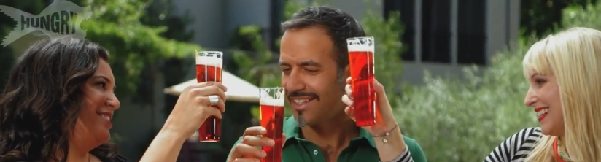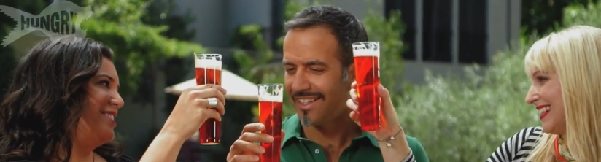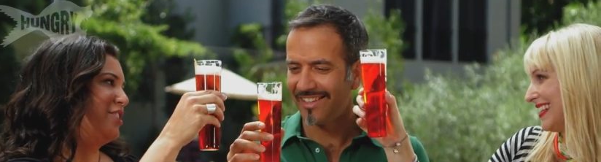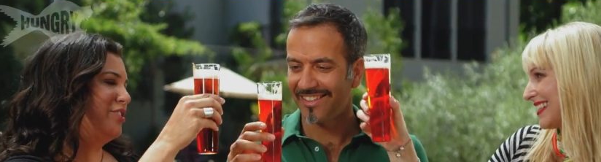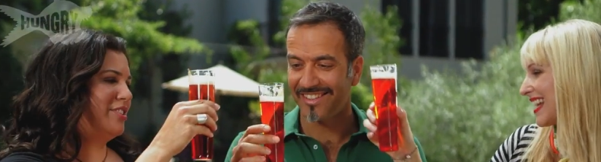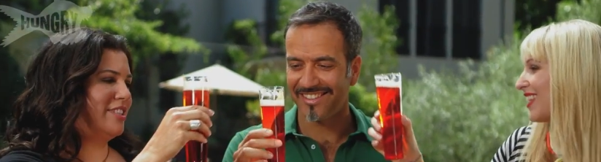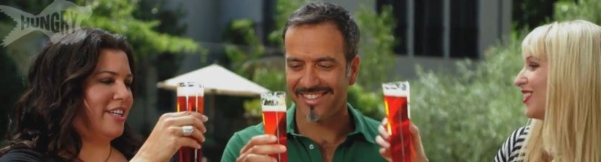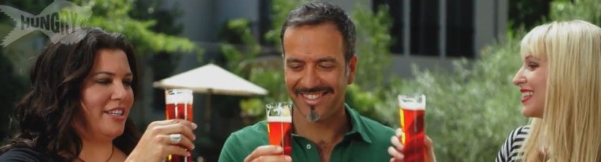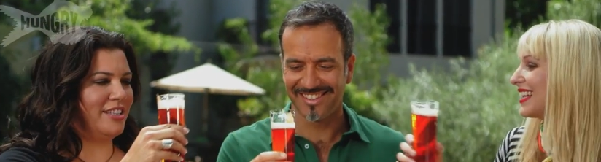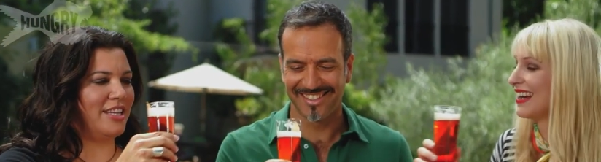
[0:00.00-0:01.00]
Speaker 1: Salute.
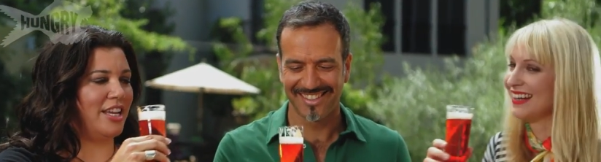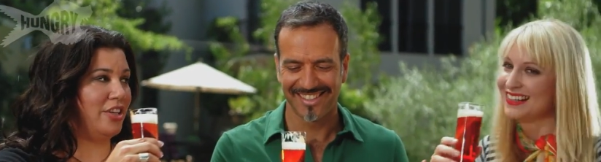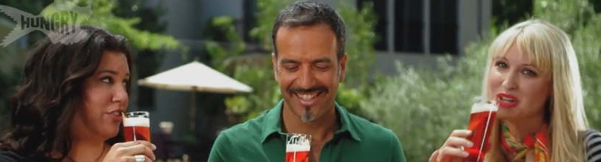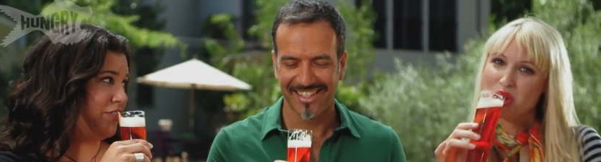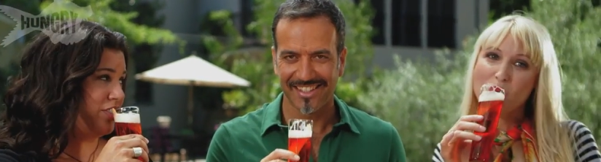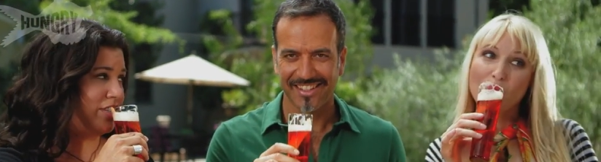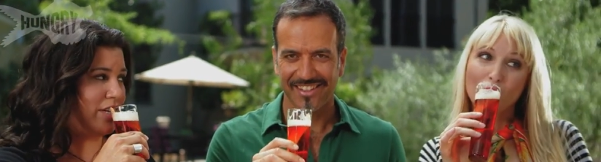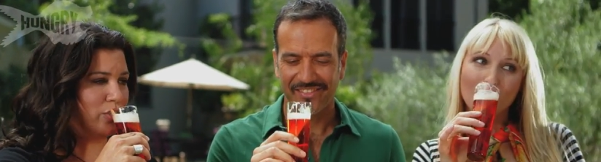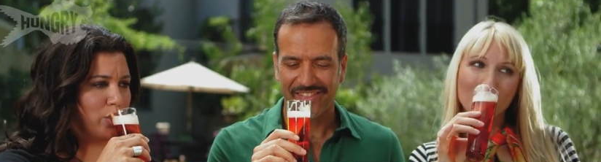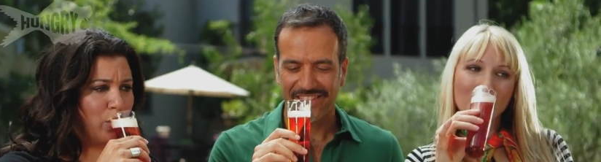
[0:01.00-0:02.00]
Salute. Thank you,
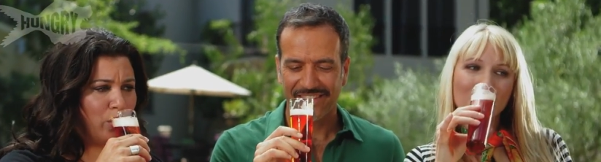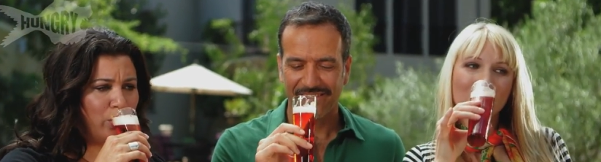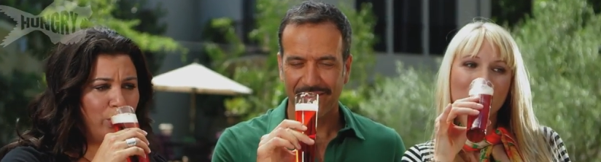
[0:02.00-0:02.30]
Vincenzo.